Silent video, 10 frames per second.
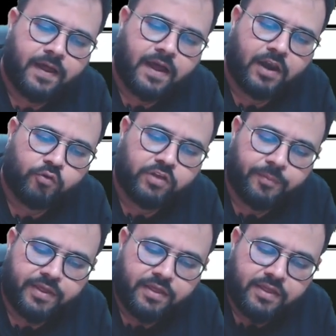And now tell
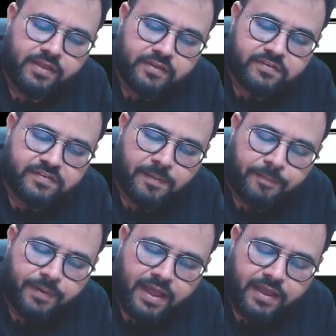me,
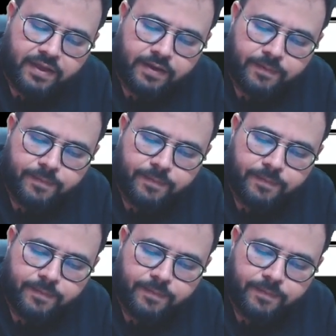supplier,